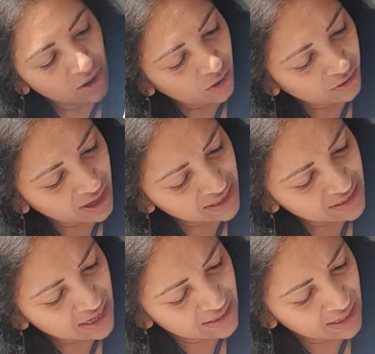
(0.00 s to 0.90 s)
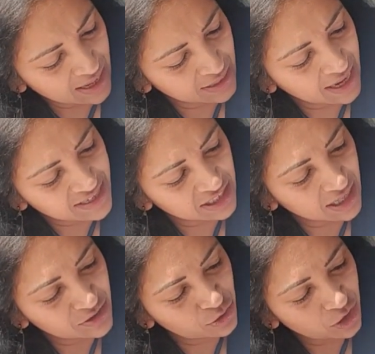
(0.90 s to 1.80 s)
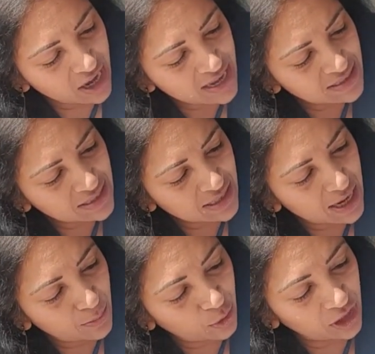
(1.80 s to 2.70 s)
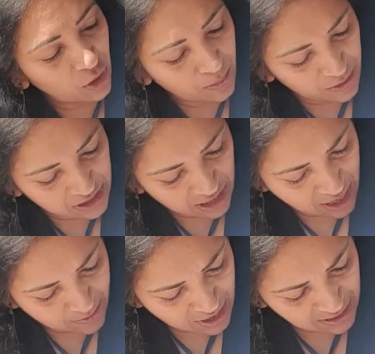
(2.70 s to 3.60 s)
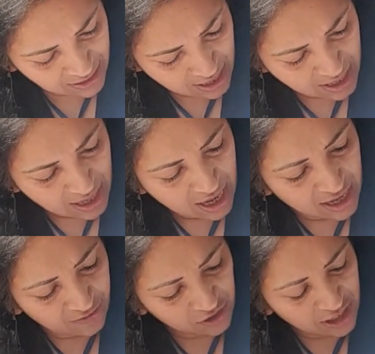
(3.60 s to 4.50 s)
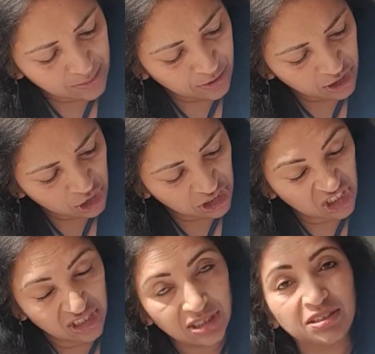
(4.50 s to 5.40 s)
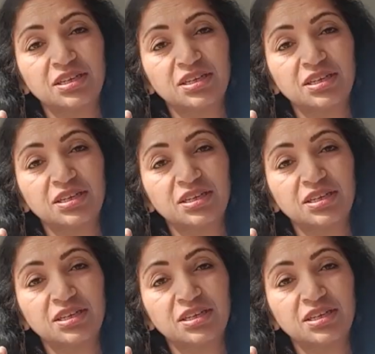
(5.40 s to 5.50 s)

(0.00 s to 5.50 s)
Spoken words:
All right, and then getting undressed and putting on pajamas, and after that brushing teeth.